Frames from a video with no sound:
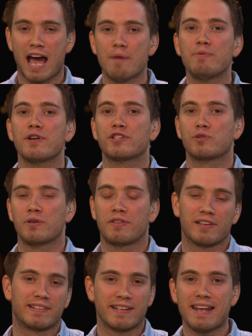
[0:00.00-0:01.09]

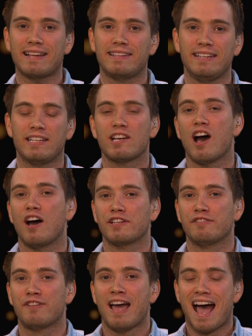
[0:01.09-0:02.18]
Aberystwyth, Llanelli,
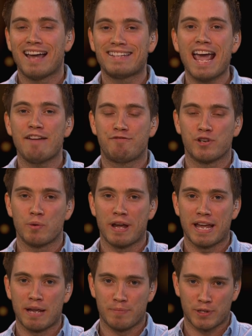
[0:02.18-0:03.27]
Cardiff and everywhere
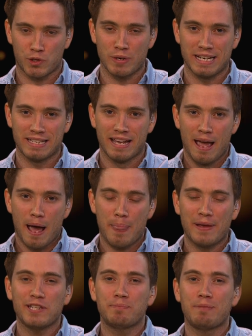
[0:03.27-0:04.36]
in between. And
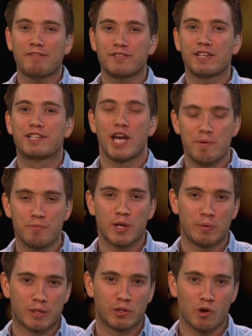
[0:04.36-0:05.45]
this is BAFTA
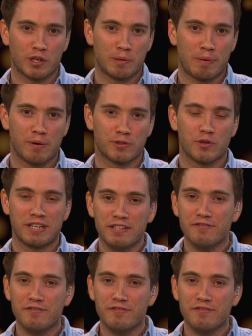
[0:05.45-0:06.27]
Cymru we're talking about, so these